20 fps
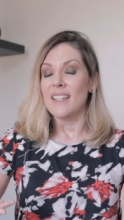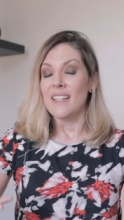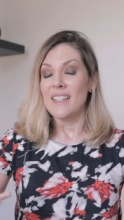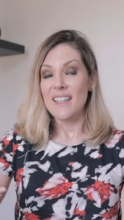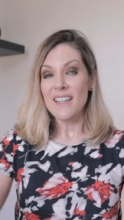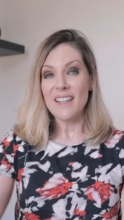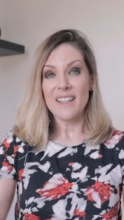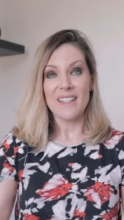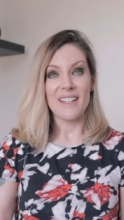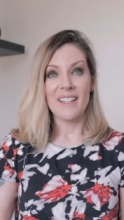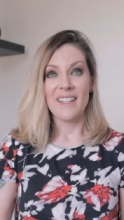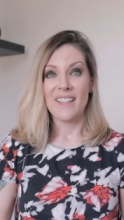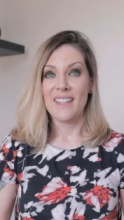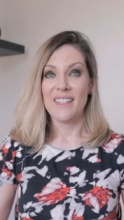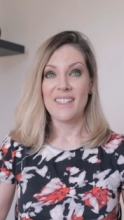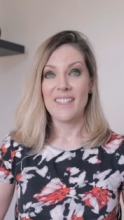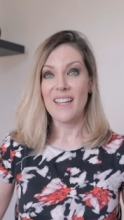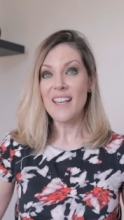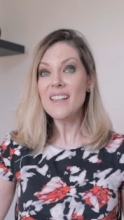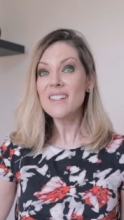yeah,
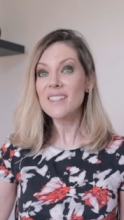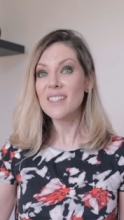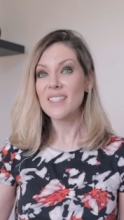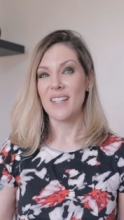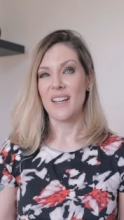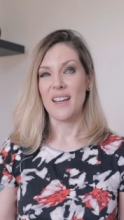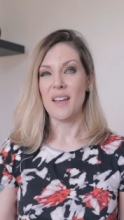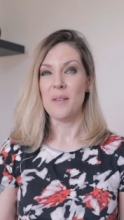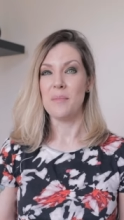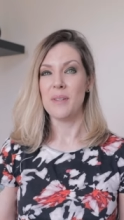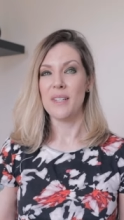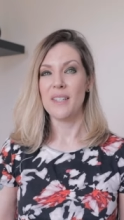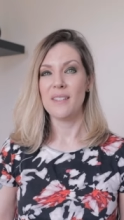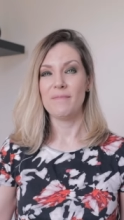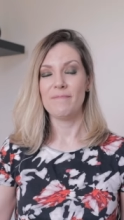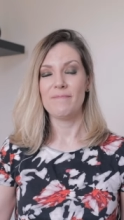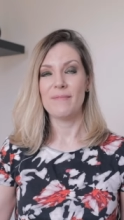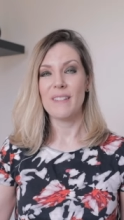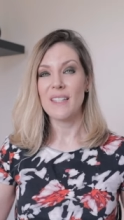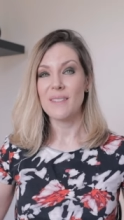it takes time and
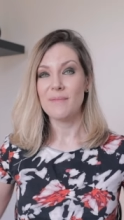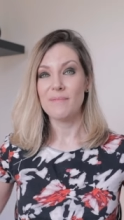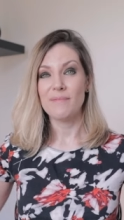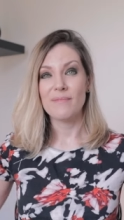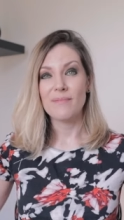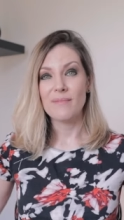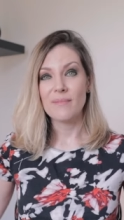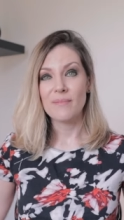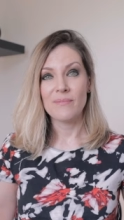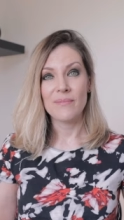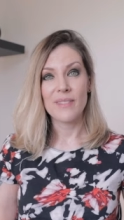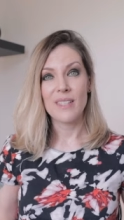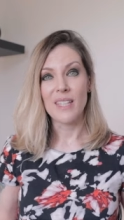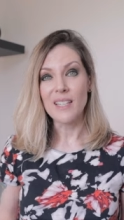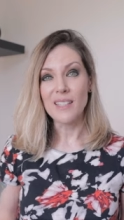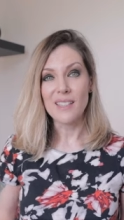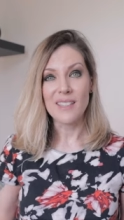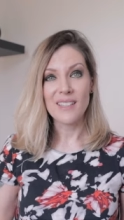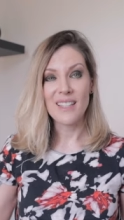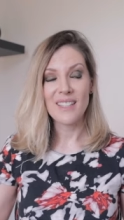that,
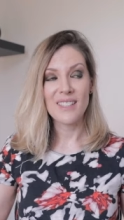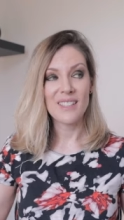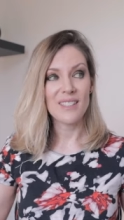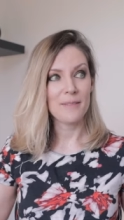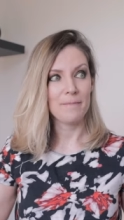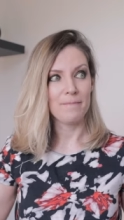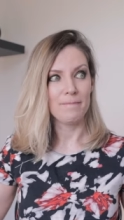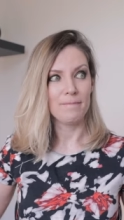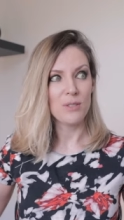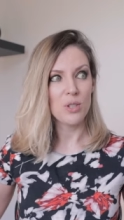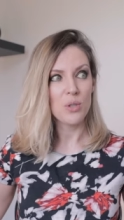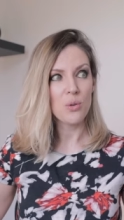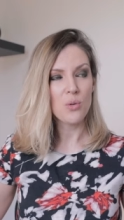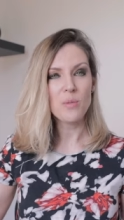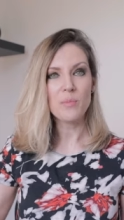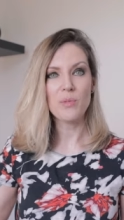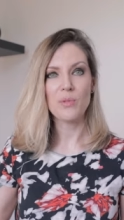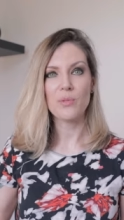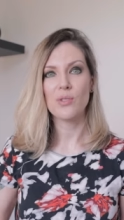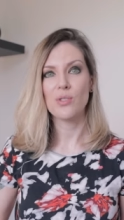yeah, it's
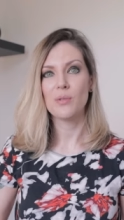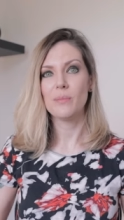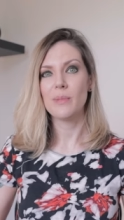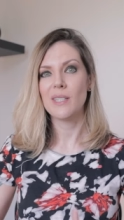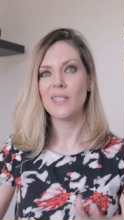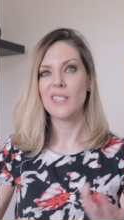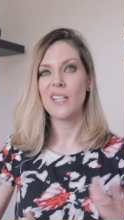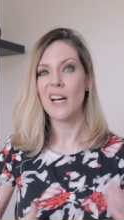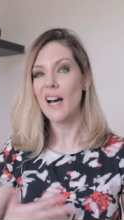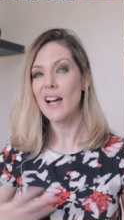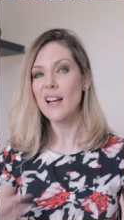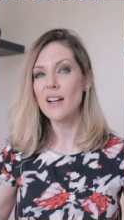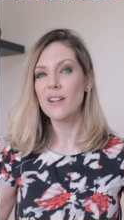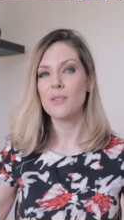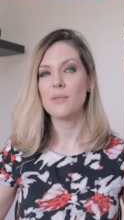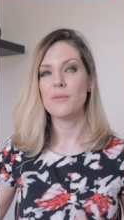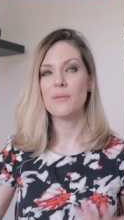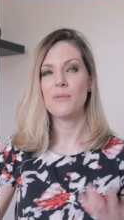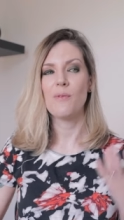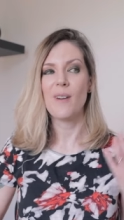normal to be tired
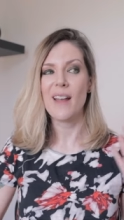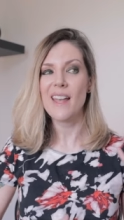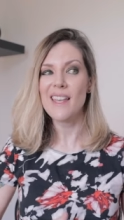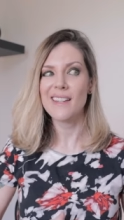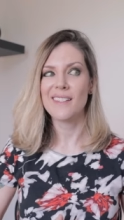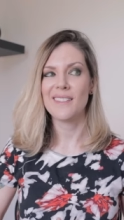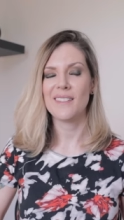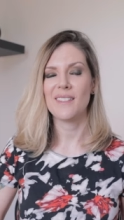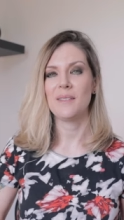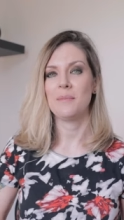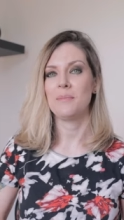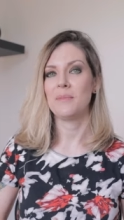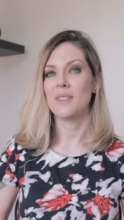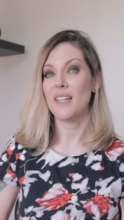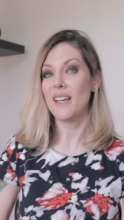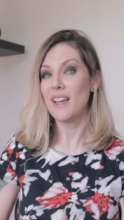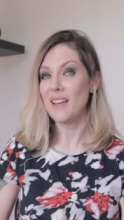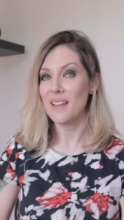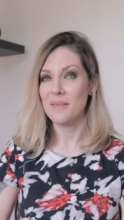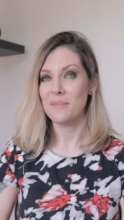of waiting
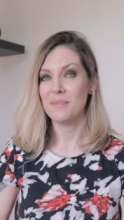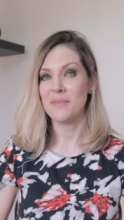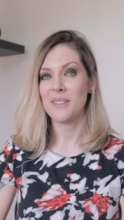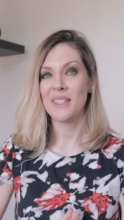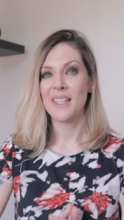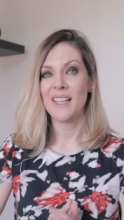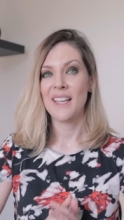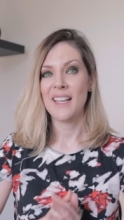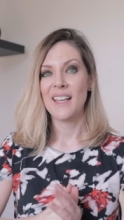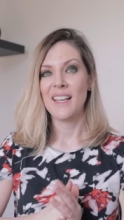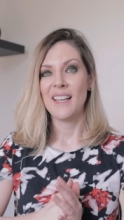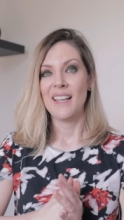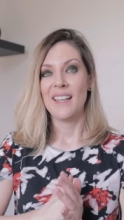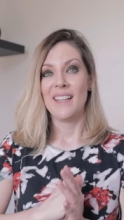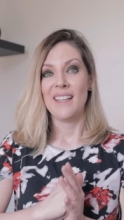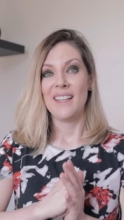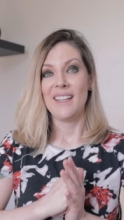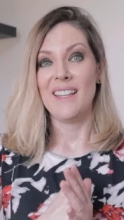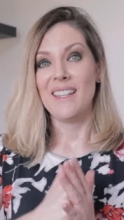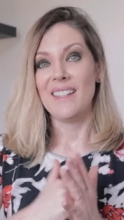sometimes
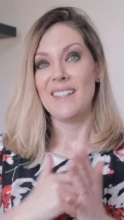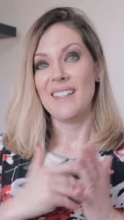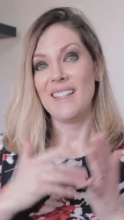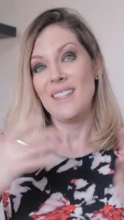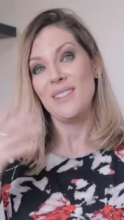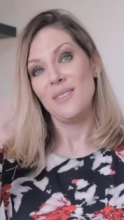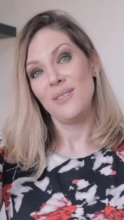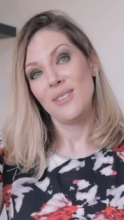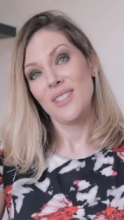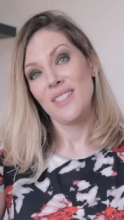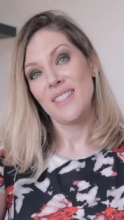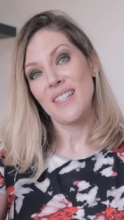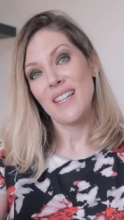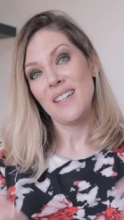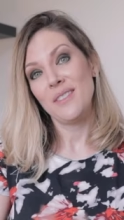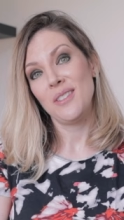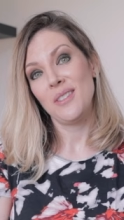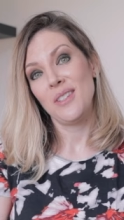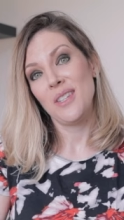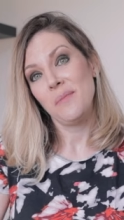and that you just
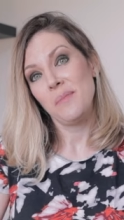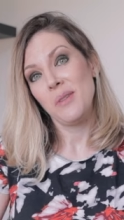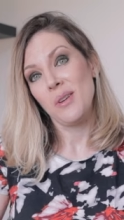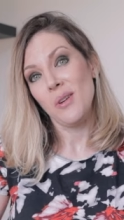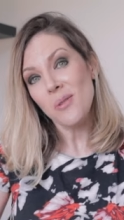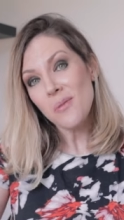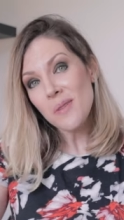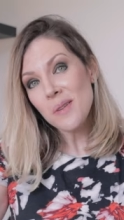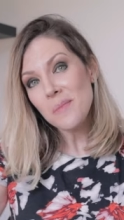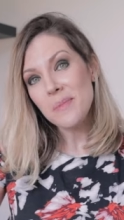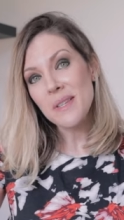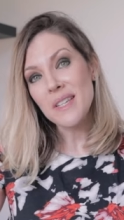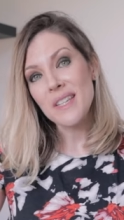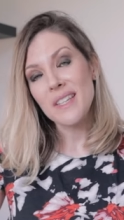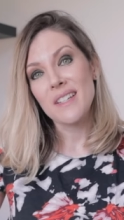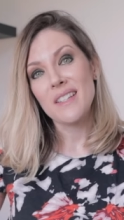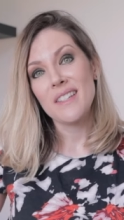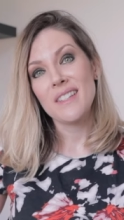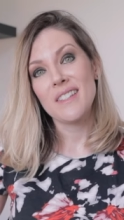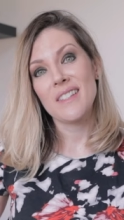have to keep going,
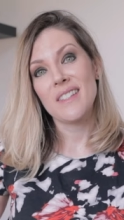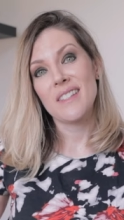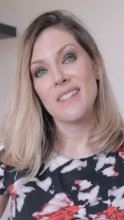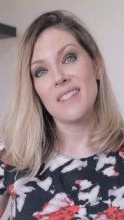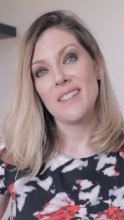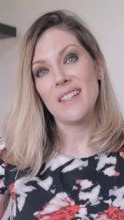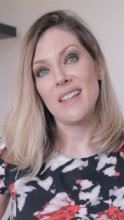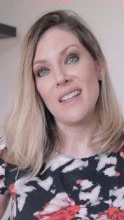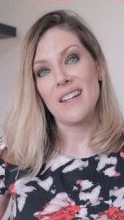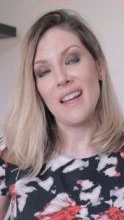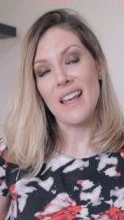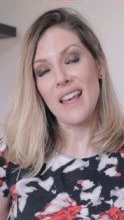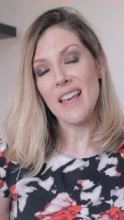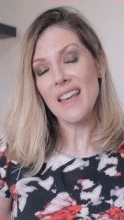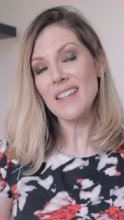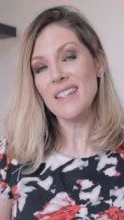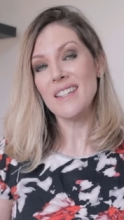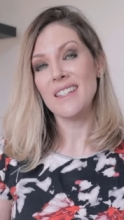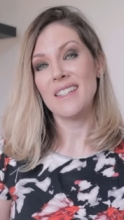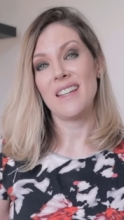because at
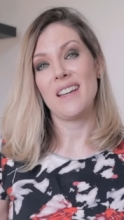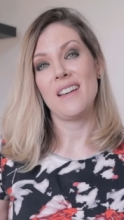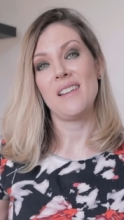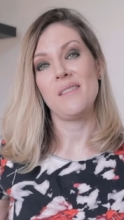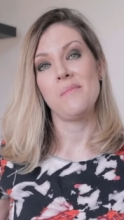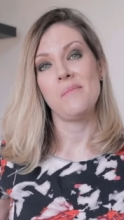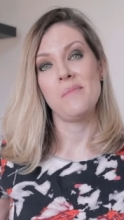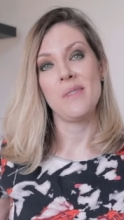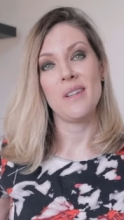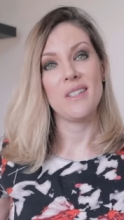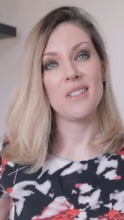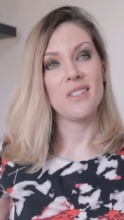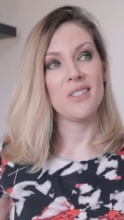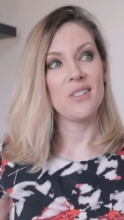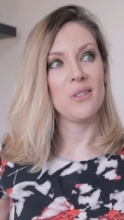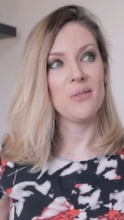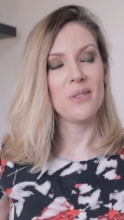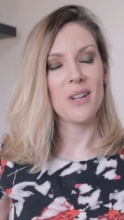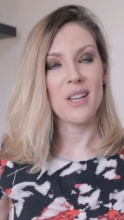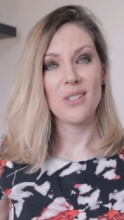any time, as
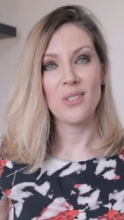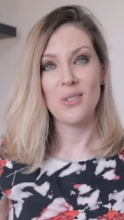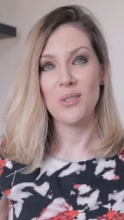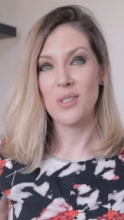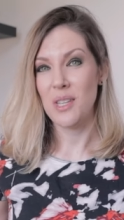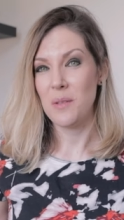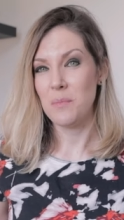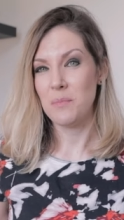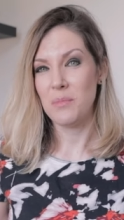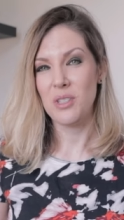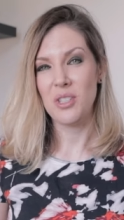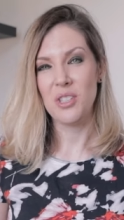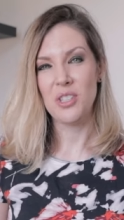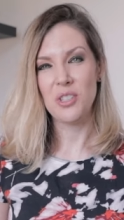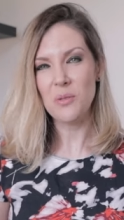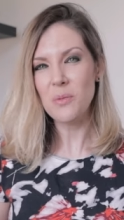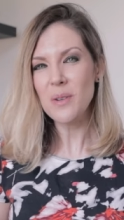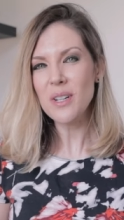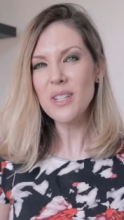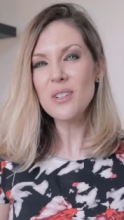long as you keep
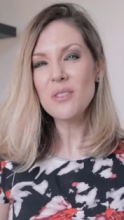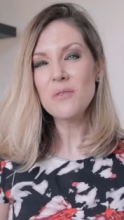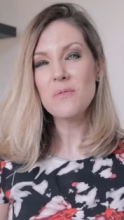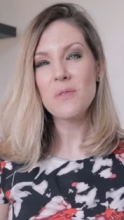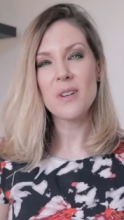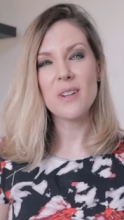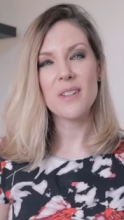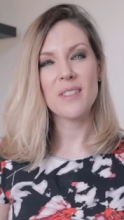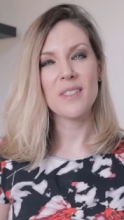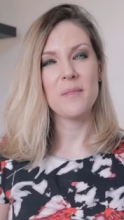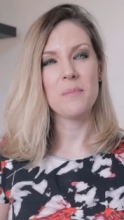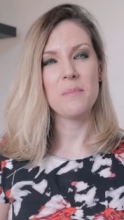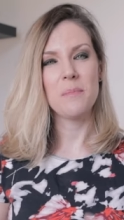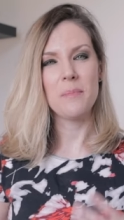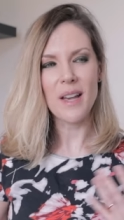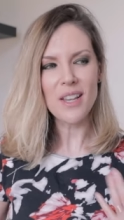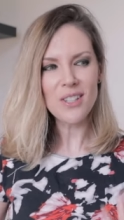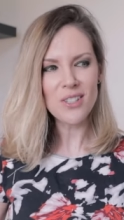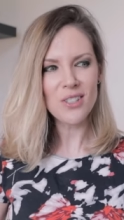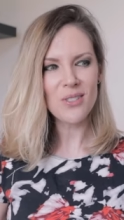doing your work the
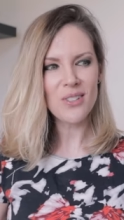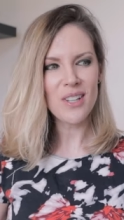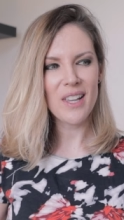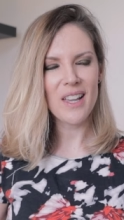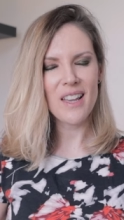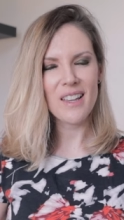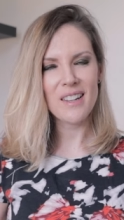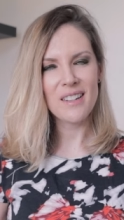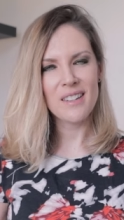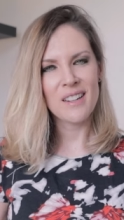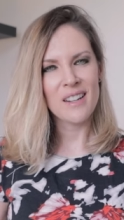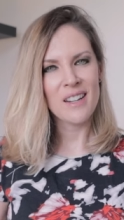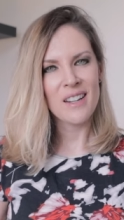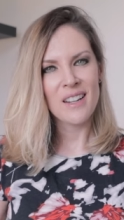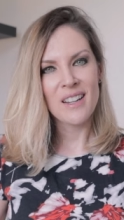best you can,